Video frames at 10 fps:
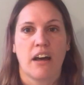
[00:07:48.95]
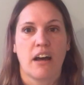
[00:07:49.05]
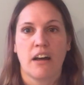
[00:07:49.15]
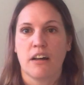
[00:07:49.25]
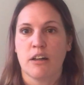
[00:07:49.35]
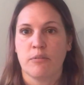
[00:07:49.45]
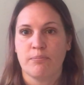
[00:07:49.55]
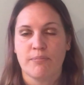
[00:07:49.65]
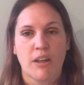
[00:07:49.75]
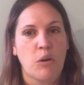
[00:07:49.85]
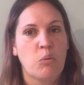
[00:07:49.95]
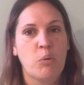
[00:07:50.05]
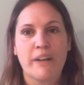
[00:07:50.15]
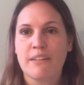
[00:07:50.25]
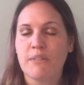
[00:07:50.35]
Um,
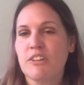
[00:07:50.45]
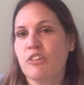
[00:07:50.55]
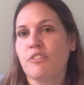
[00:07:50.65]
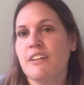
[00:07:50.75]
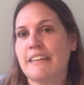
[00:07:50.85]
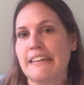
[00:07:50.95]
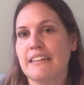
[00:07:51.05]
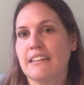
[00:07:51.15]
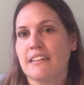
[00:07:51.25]
what what's your reason?